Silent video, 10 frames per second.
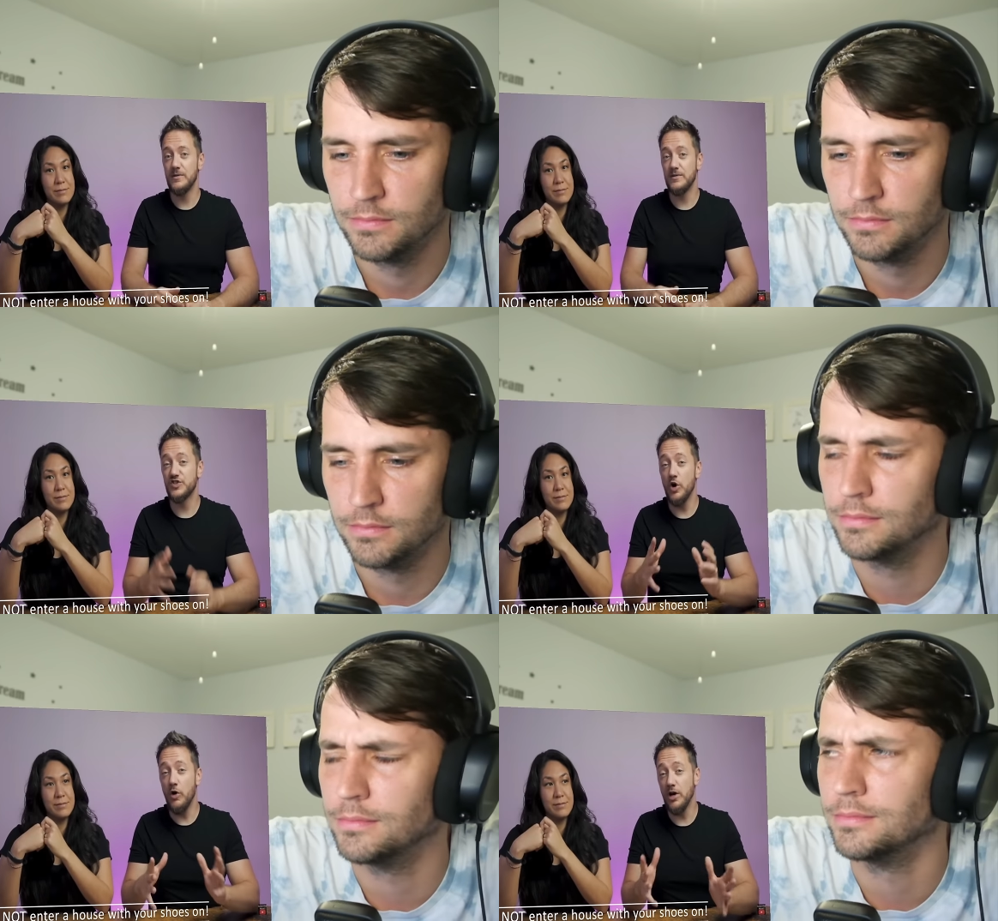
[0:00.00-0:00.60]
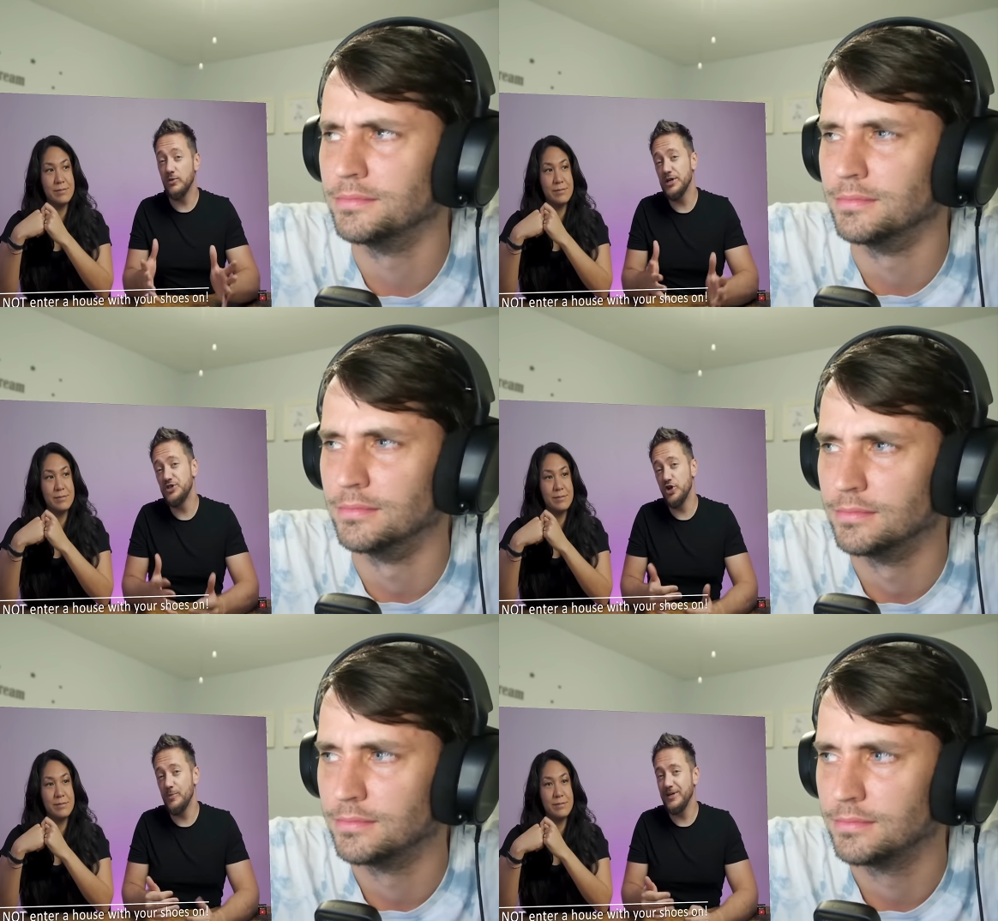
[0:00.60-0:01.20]
Speaker 1: Mm. So hmm. all around
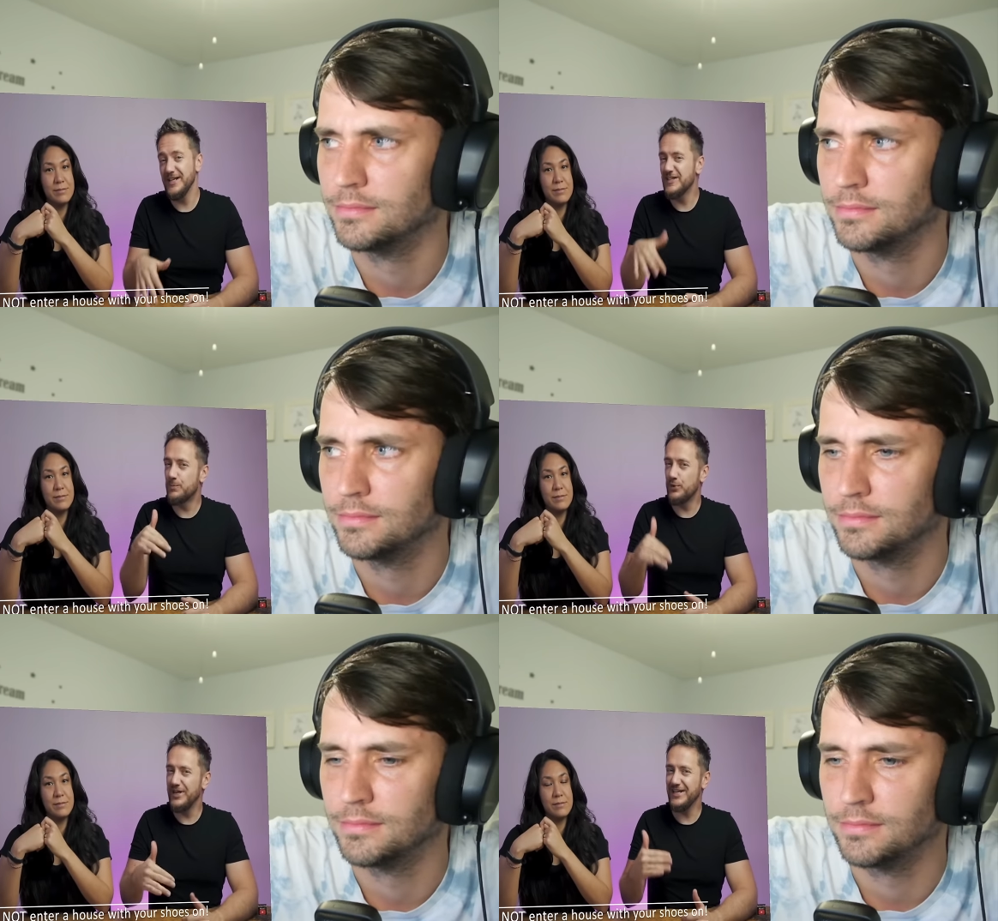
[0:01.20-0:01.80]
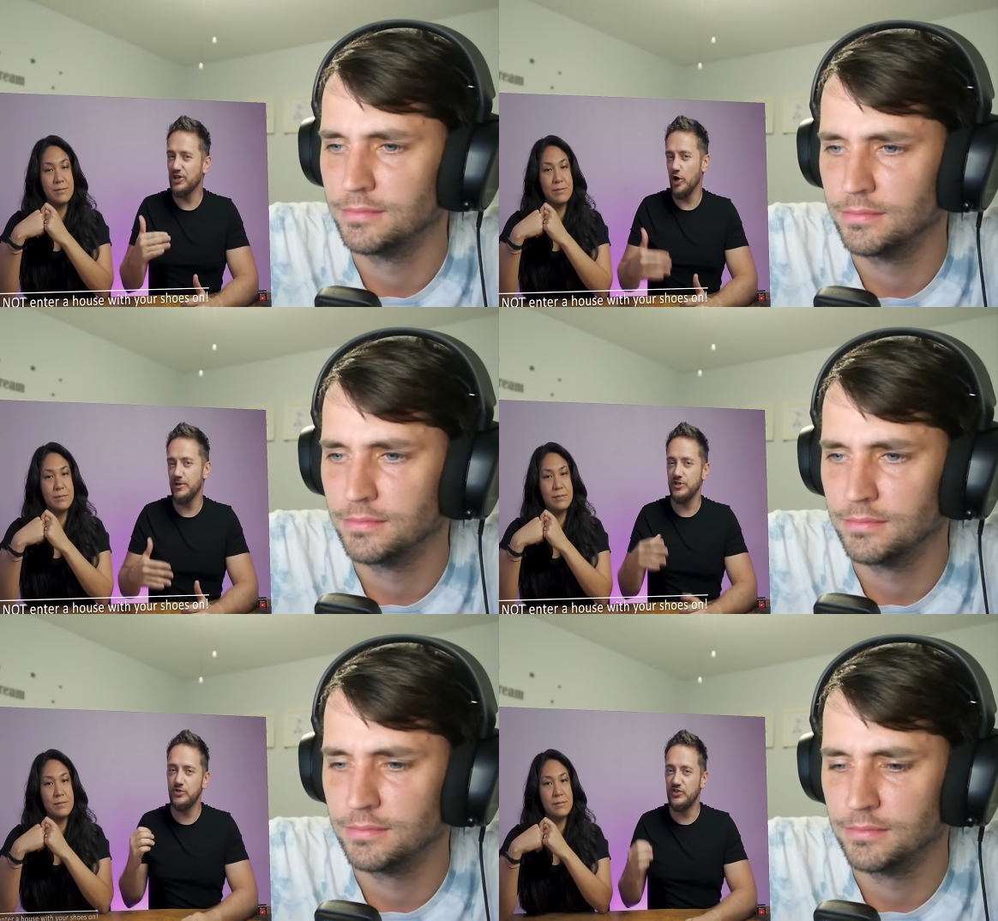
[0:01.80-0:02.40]
Germany, it's pretty
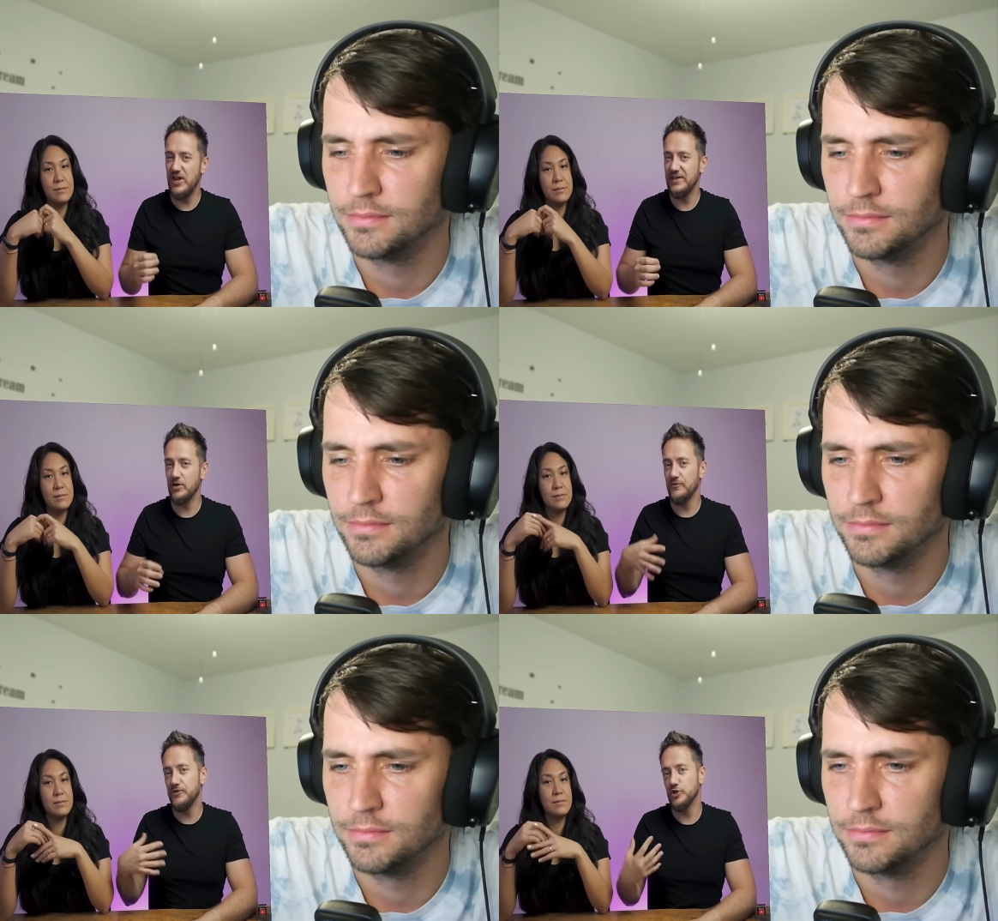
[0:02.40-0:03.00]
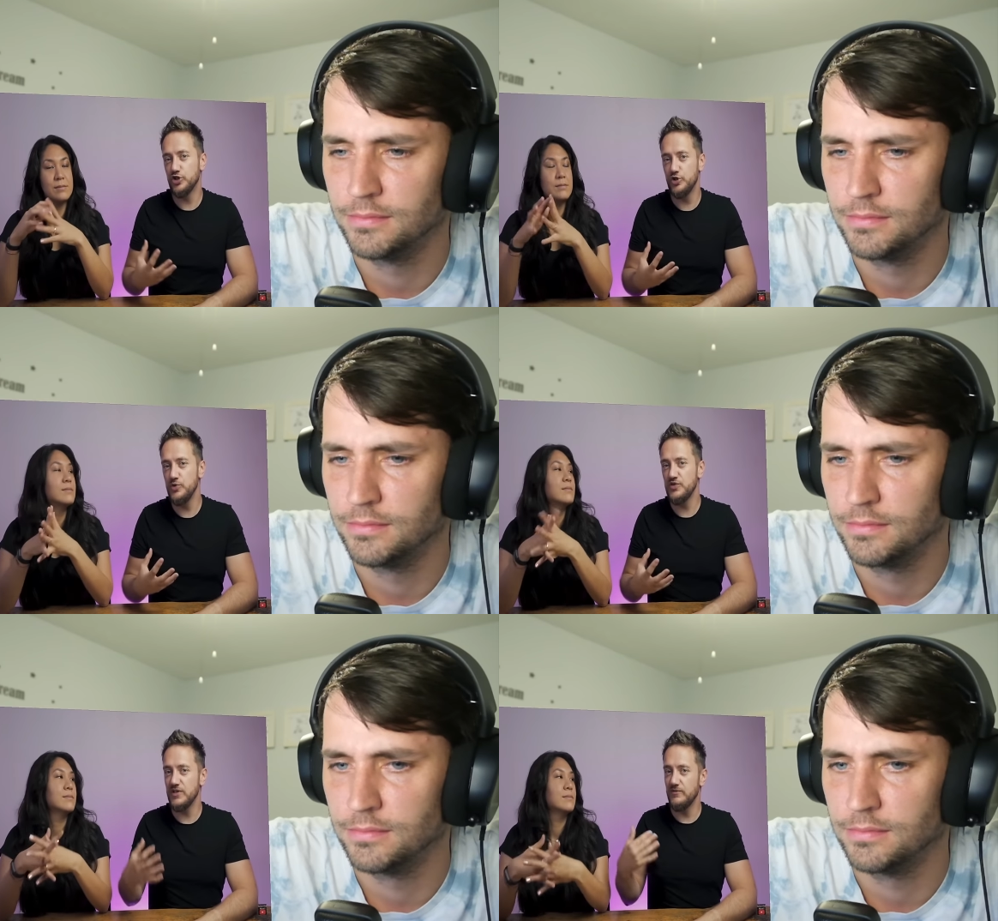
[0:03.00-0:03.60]
common to take off your
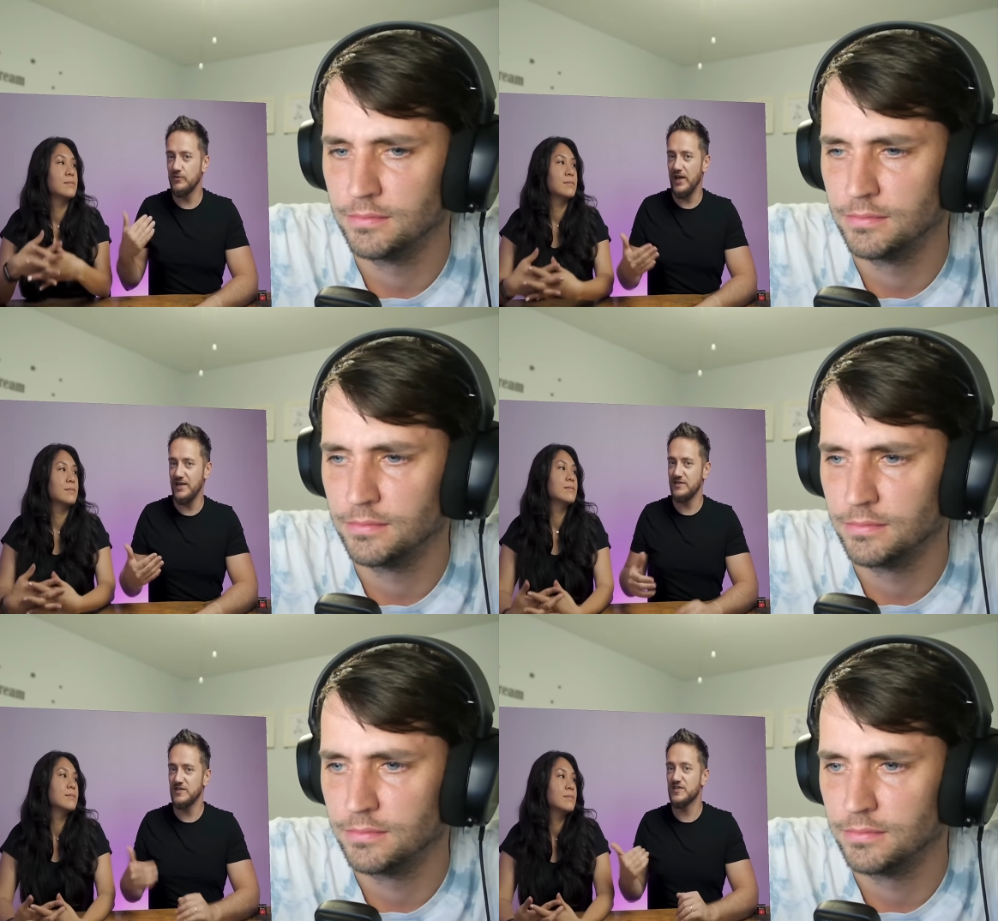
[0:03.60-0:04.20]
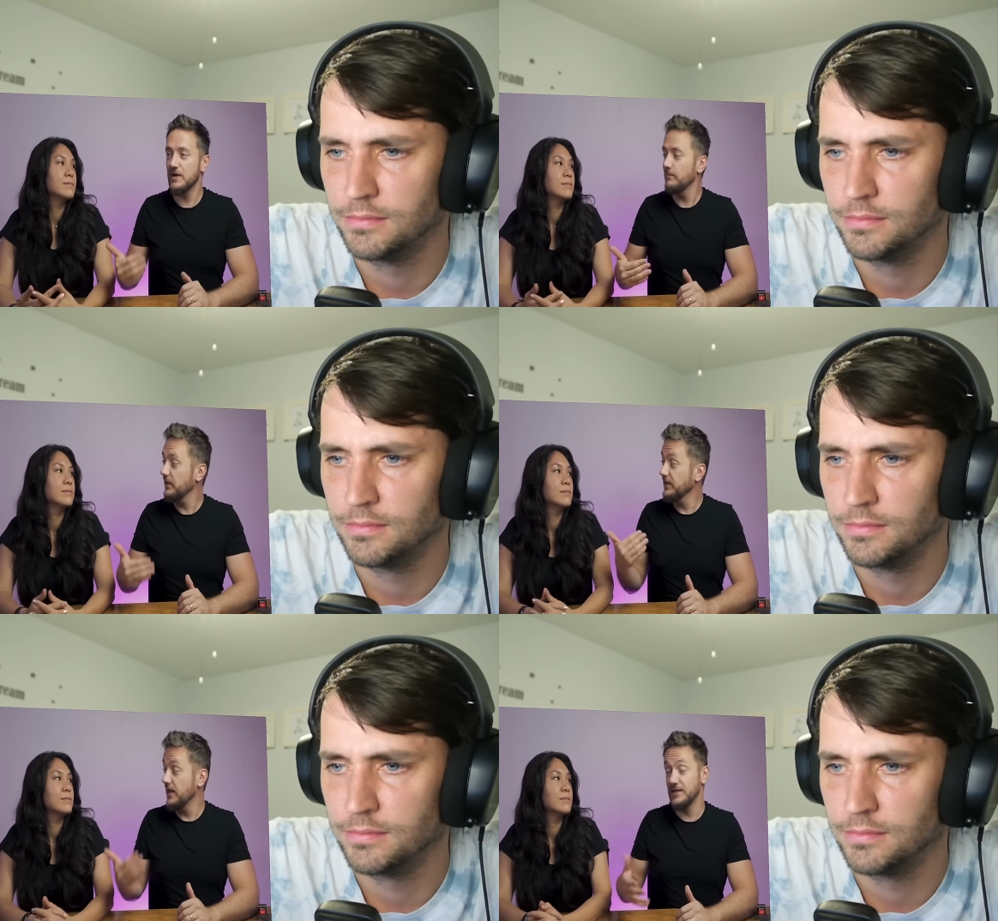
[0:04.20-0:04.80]
shoes if you enter
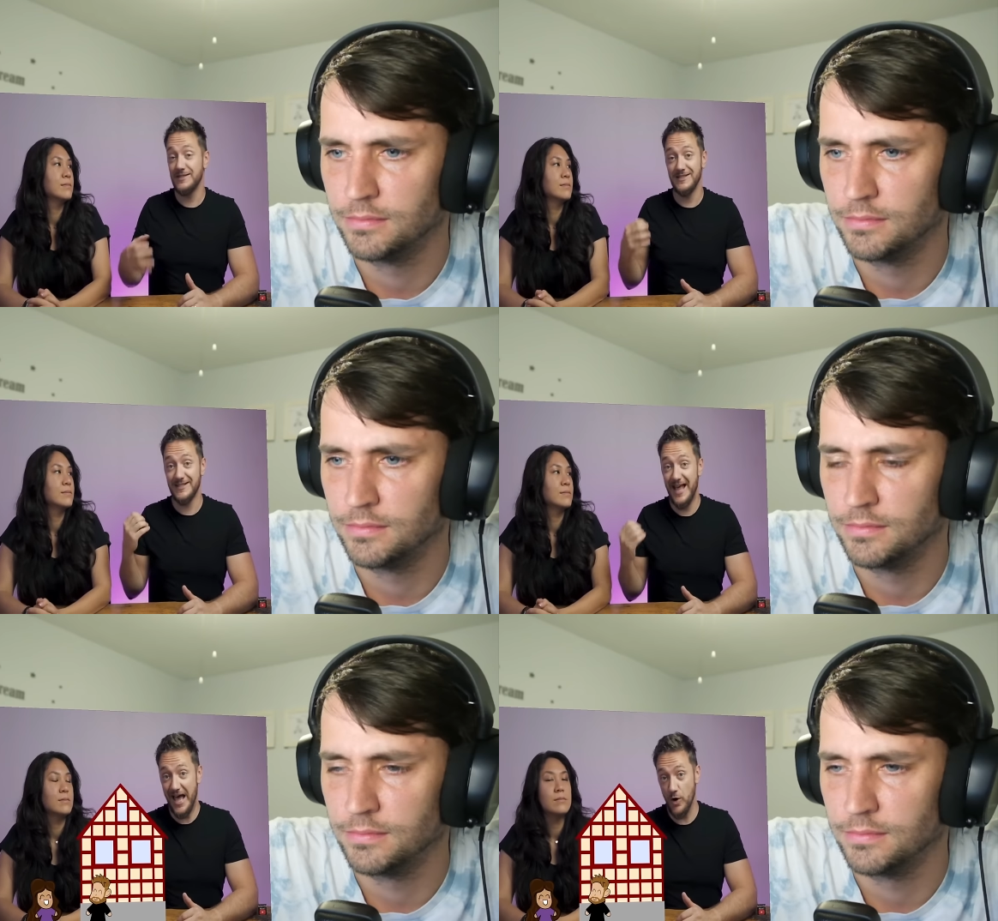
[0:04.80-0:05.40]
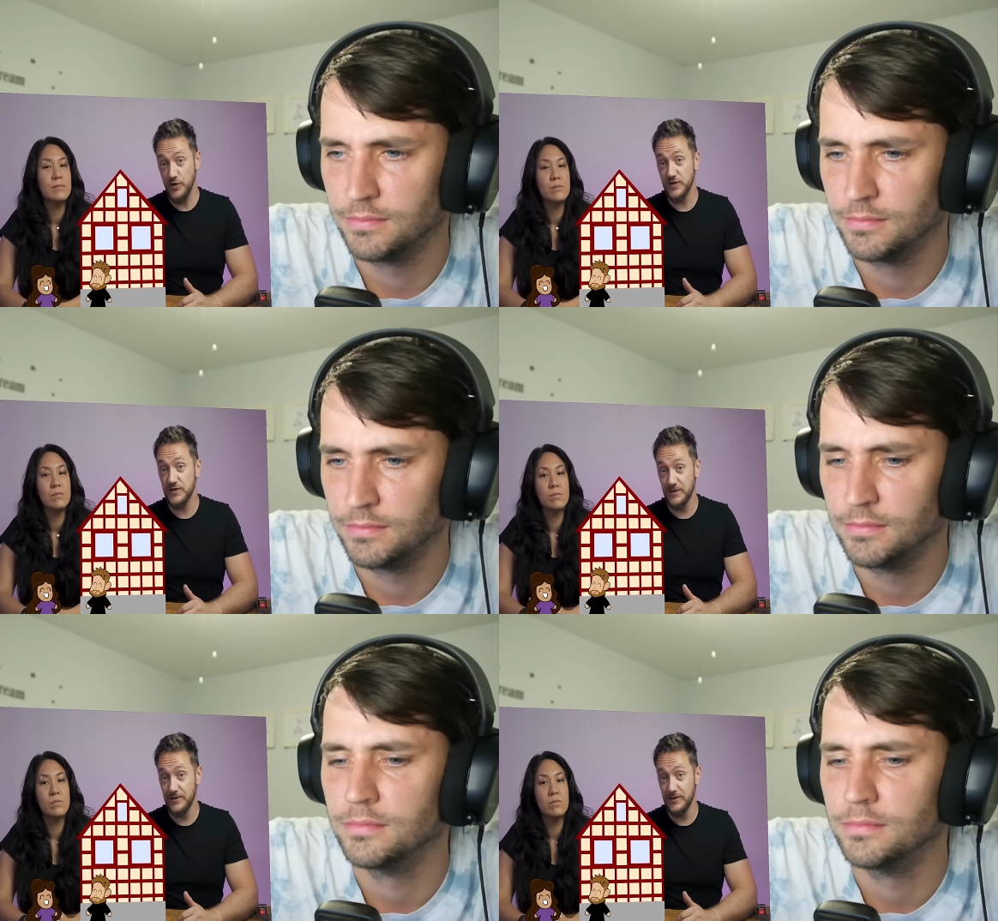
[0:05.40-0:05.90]
somebody else's house.